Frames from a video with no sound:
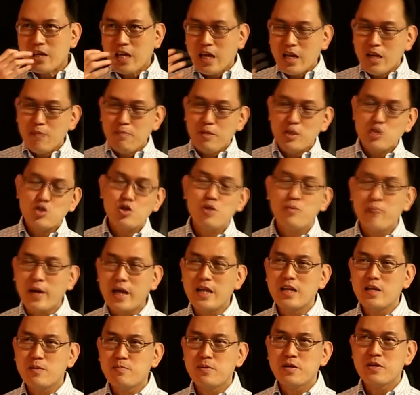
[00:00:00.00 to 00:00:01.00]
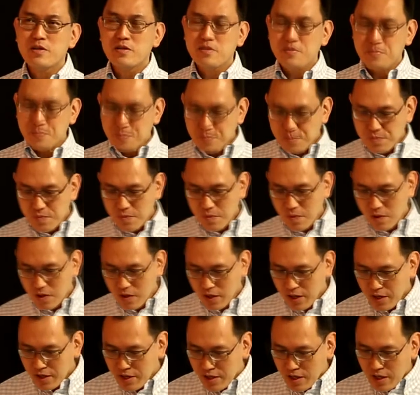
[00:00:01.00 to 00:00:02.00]
can it be so malleable?
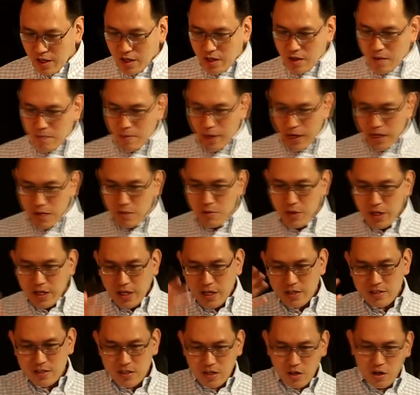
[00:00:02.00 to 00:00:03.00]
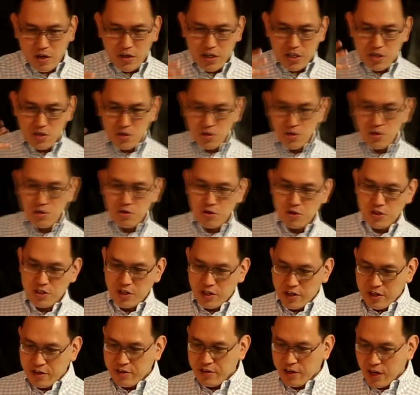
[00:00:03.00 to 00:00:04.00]
Okay. But anyway, that's according to
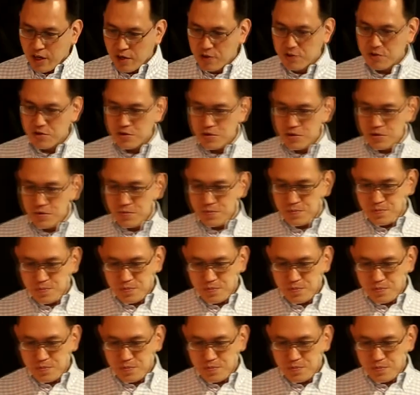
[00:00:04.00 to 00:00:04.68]
Rosalind Krauss.